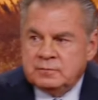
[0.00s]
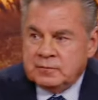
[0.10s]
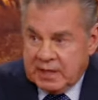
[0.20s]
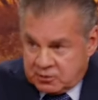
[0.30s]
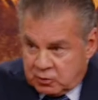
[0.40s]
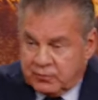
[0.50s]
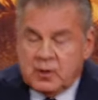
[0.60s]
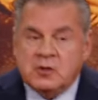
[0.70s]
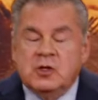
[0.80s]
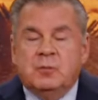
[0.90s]
That's their
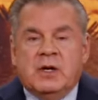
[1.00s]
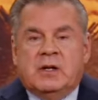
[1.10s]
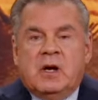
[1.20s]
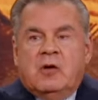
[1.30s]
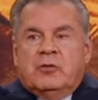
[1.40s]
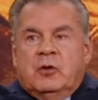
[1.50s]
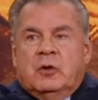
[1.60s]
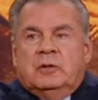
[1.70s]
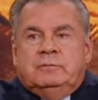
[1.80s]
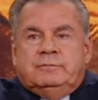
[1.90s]
function, but they also are